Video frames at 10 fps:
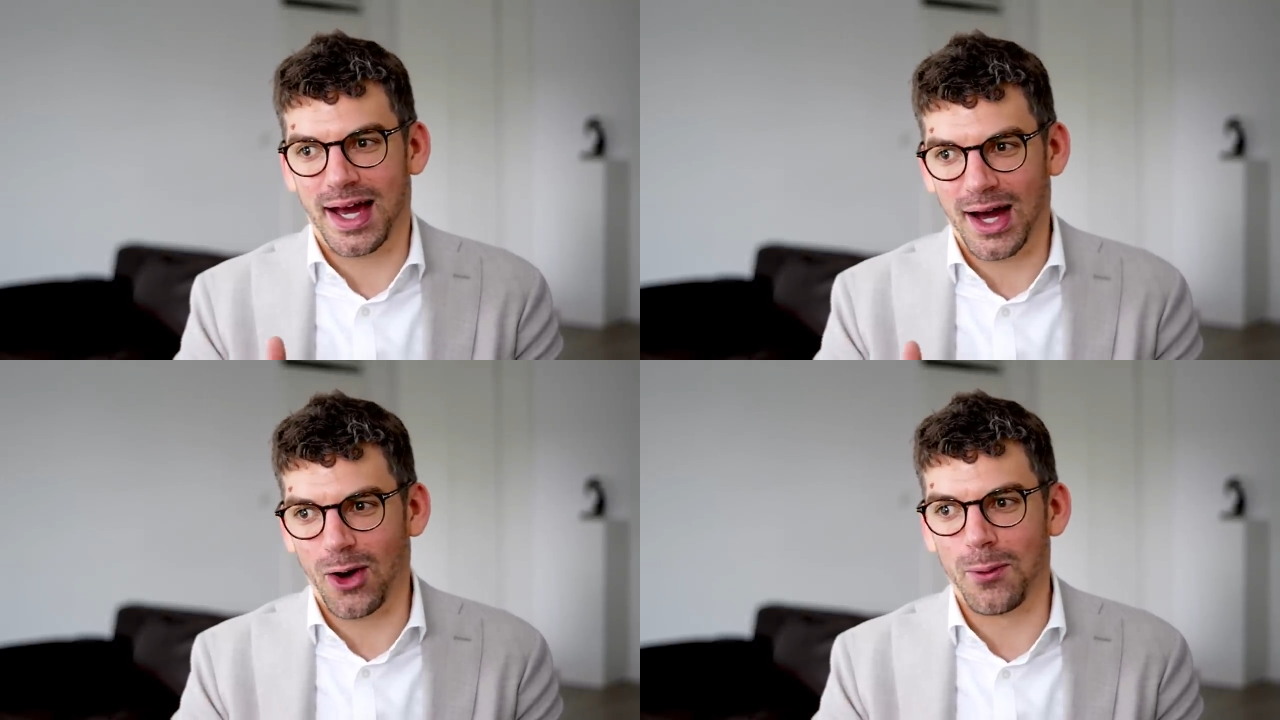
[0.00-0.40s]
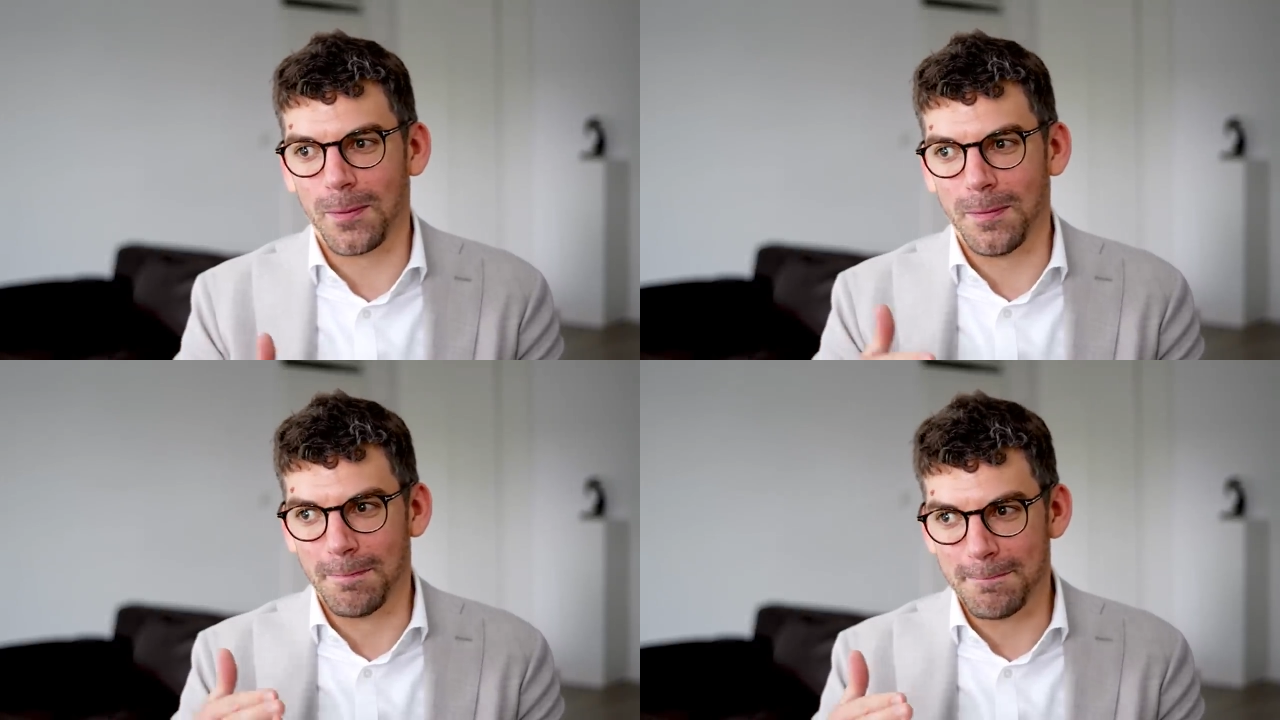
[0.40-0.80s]

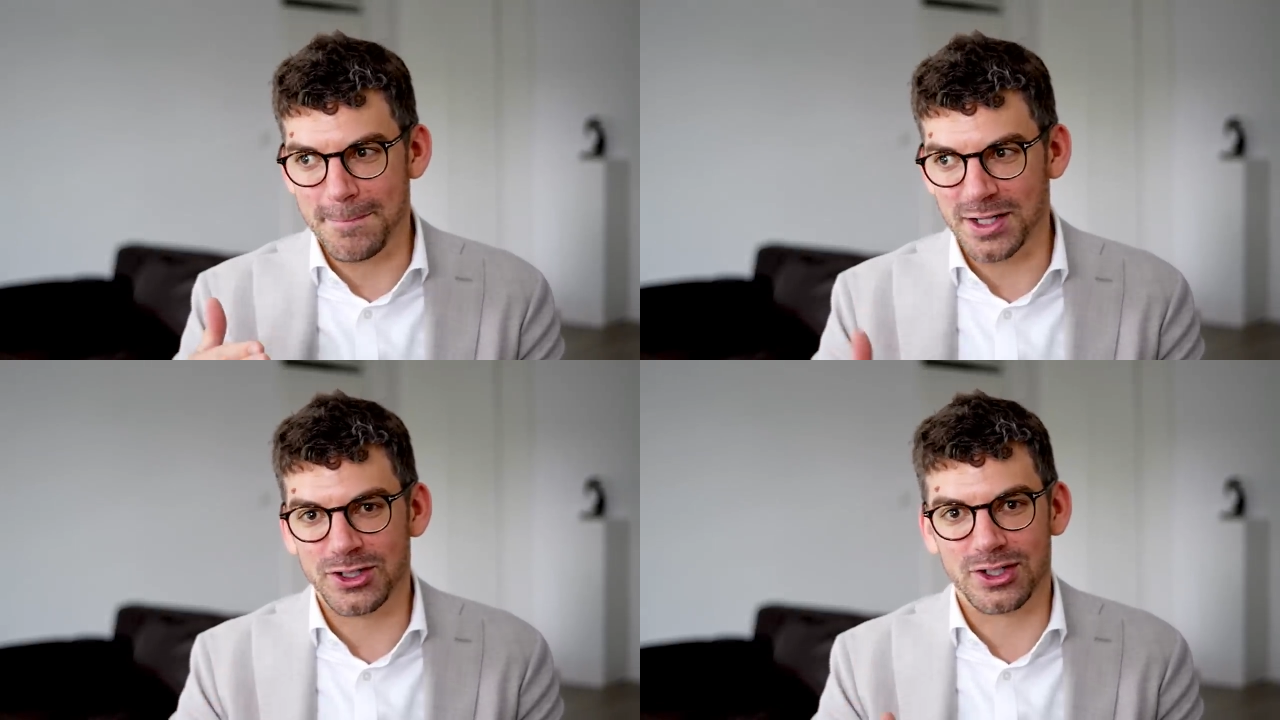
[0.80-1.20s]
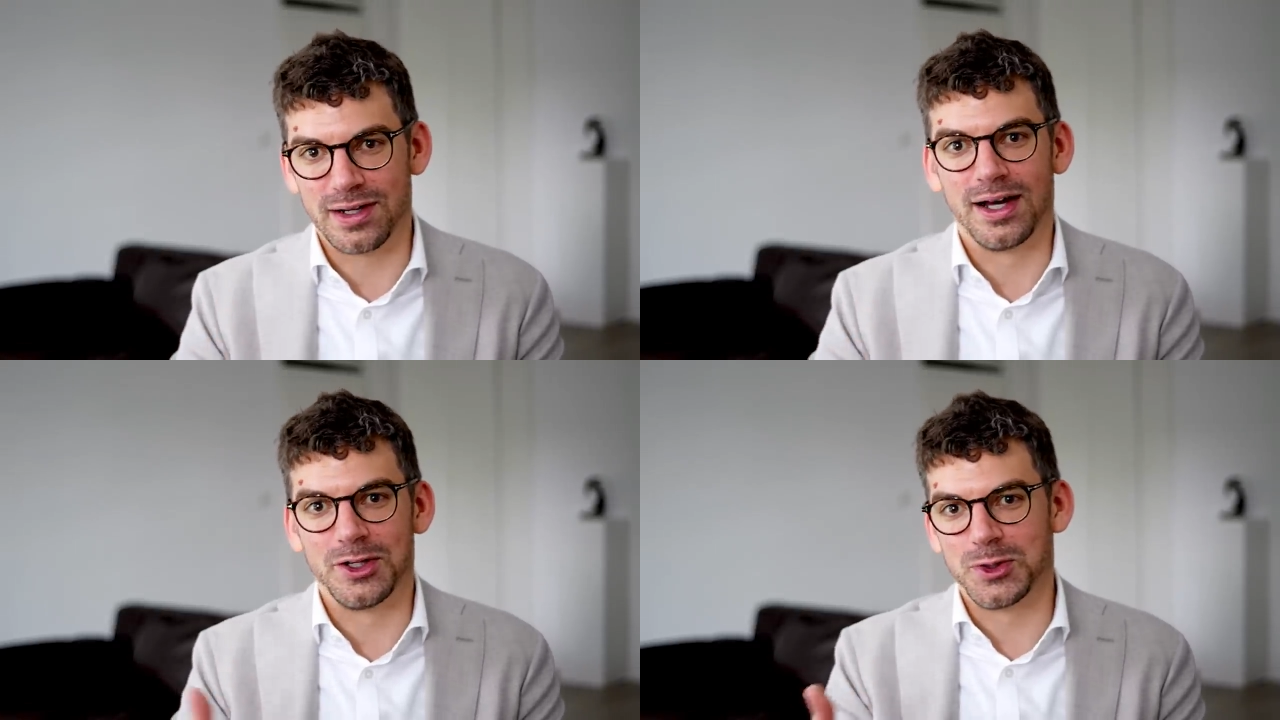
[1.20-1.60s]
how much
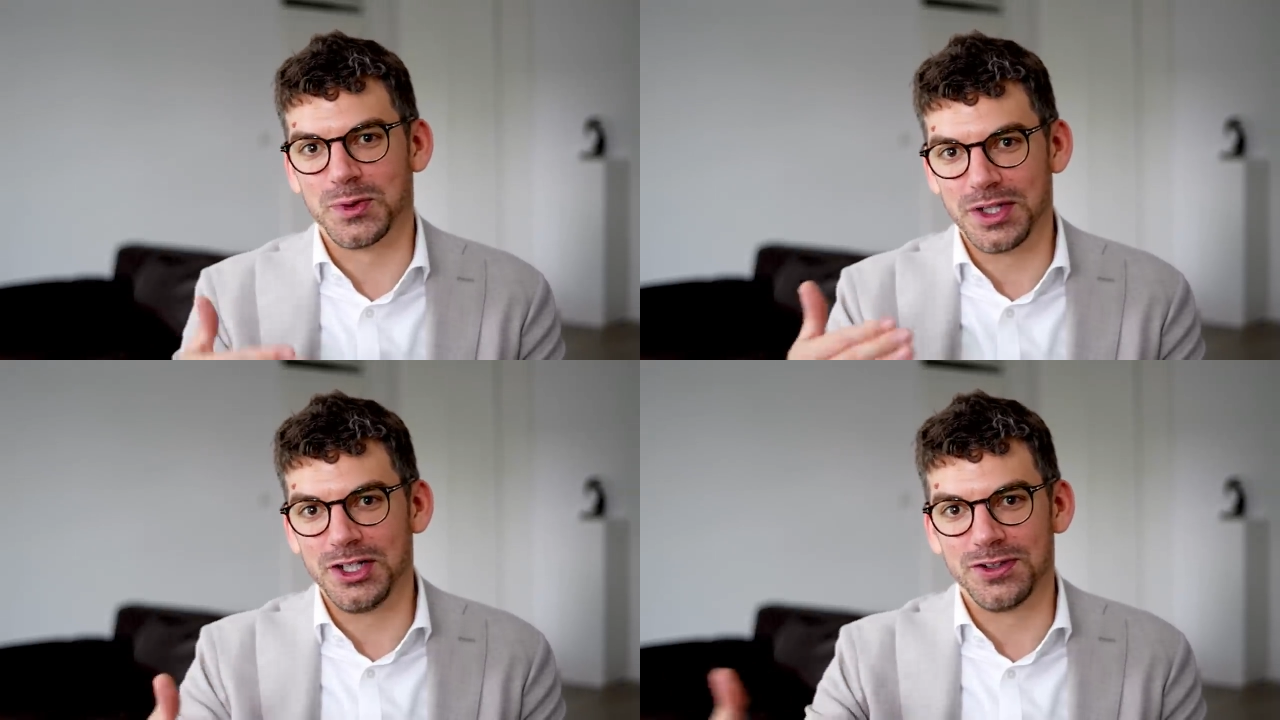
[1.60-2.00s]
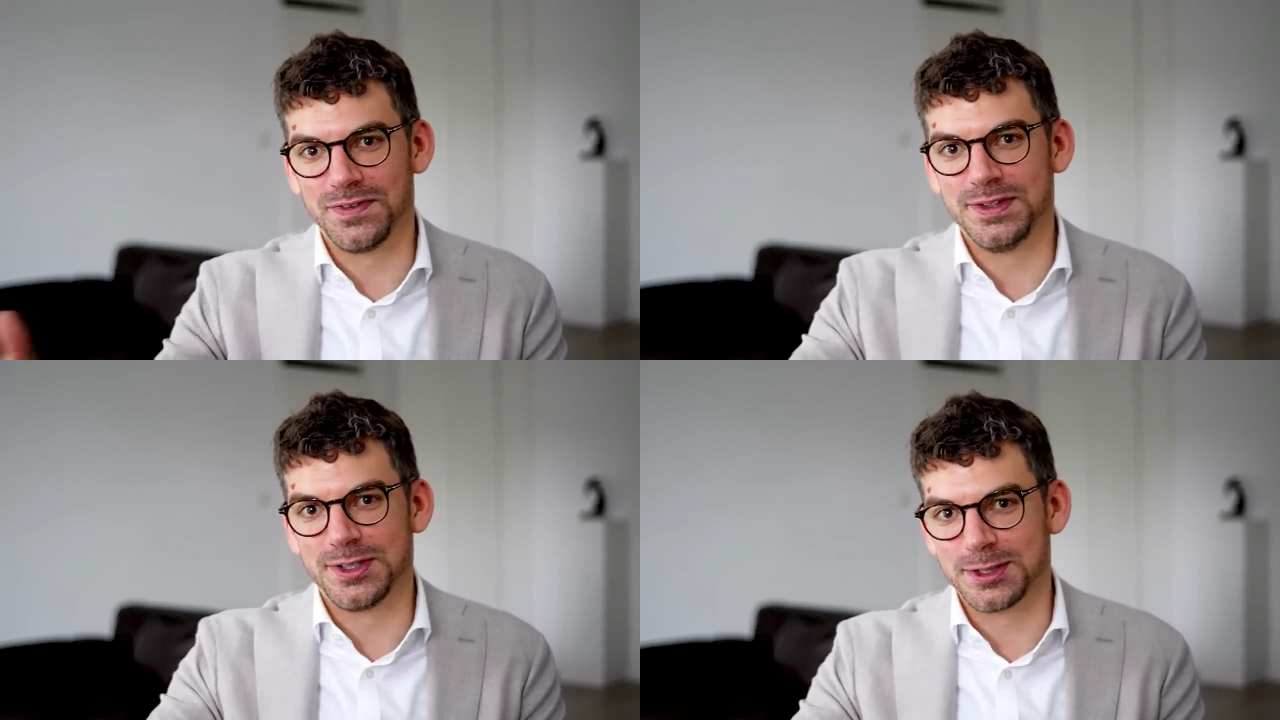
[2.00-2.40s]
light should each
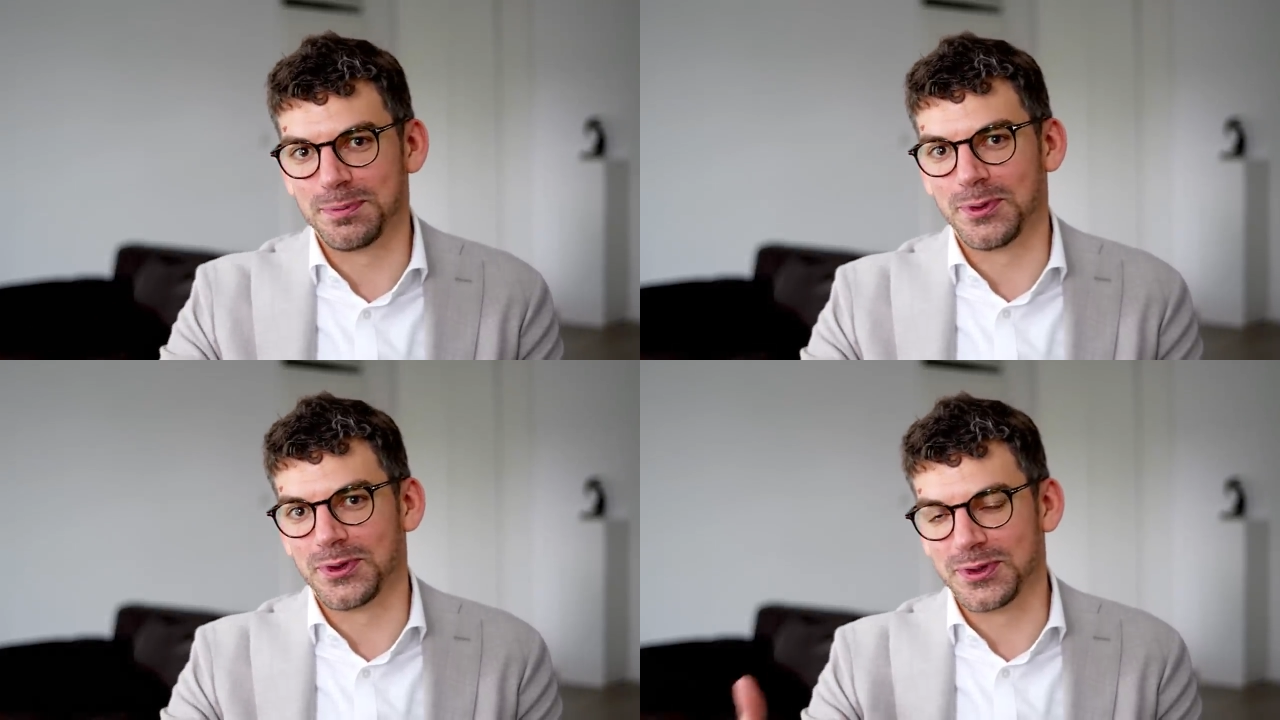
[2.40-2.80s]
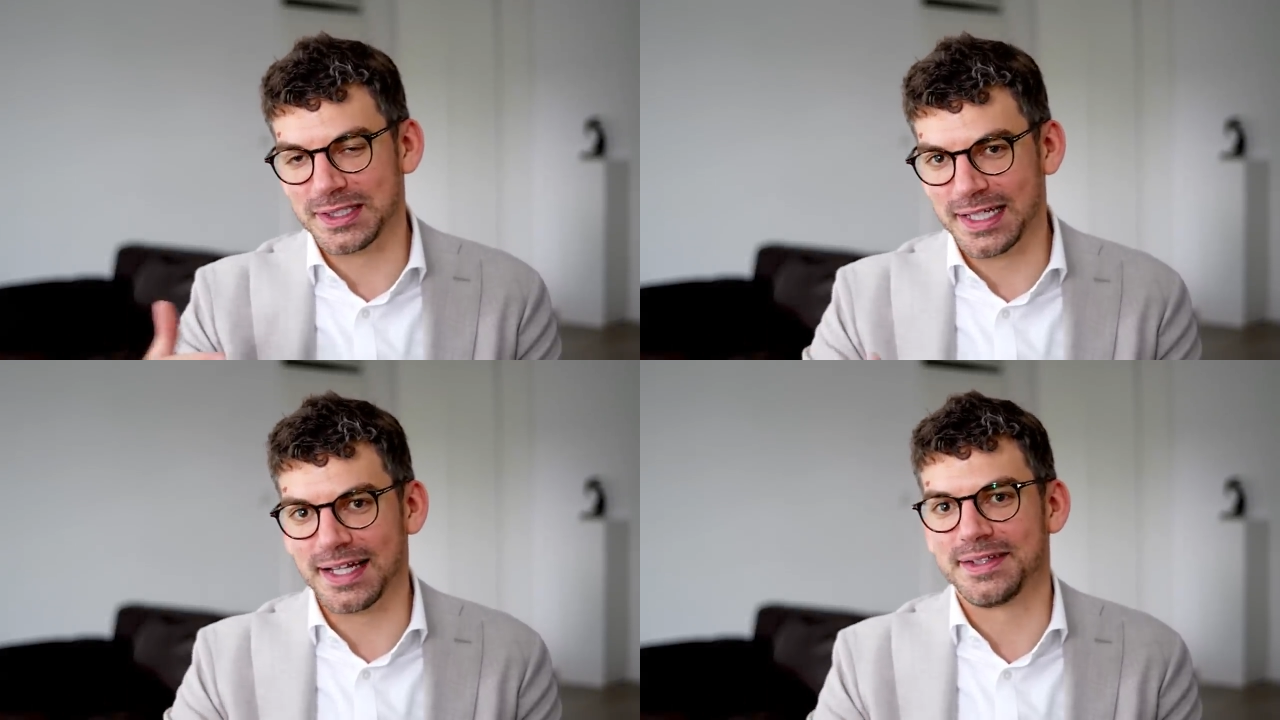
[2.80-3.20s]
of these
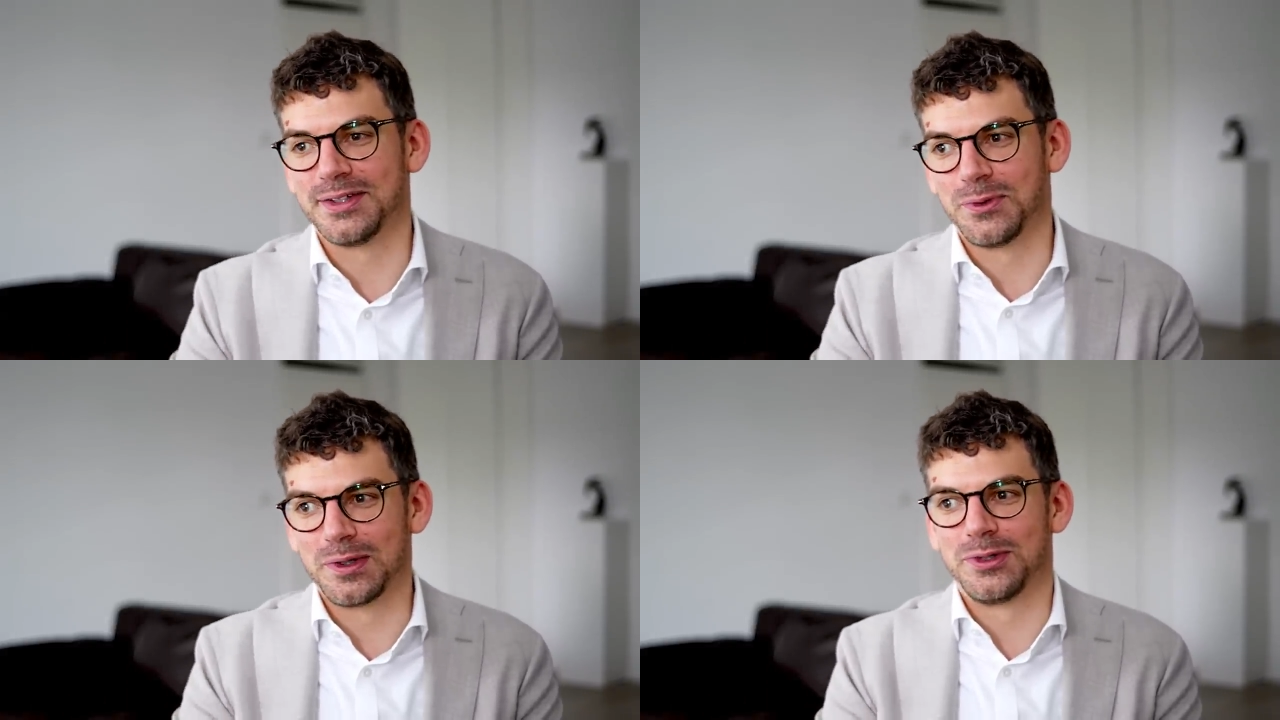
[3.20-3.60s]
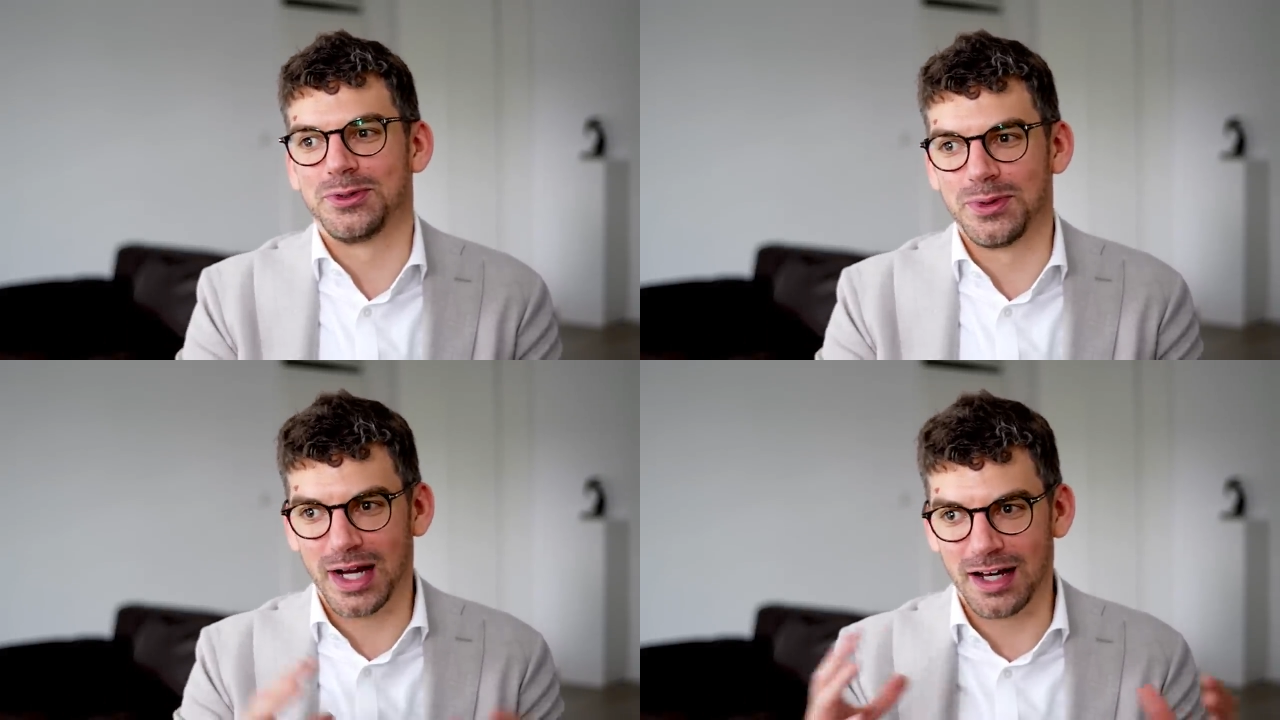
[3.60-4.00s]
exposures get in order to